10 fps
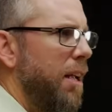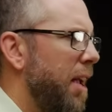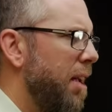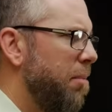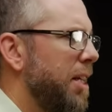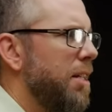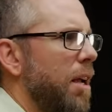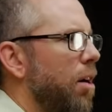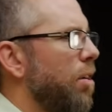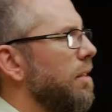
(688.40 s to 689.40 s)
A, B, C.
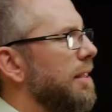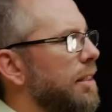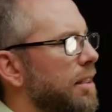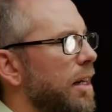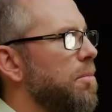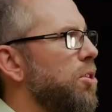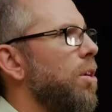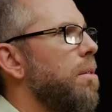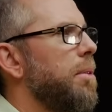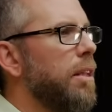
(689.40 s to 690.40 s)
Oh, listen, I'm
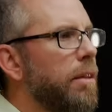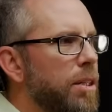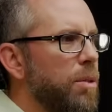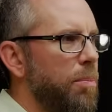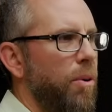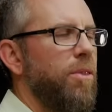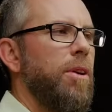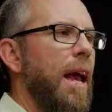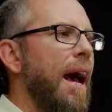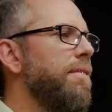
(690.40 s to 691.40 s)
sorry, but there is a point where
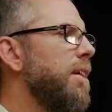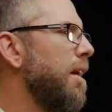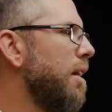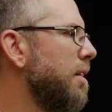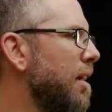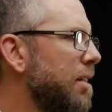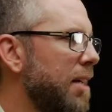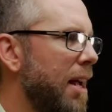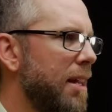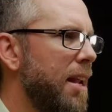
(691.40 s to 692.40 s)
you have to get on the other
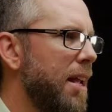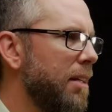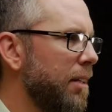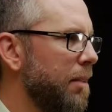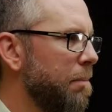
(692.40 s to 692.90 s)
side of that anger,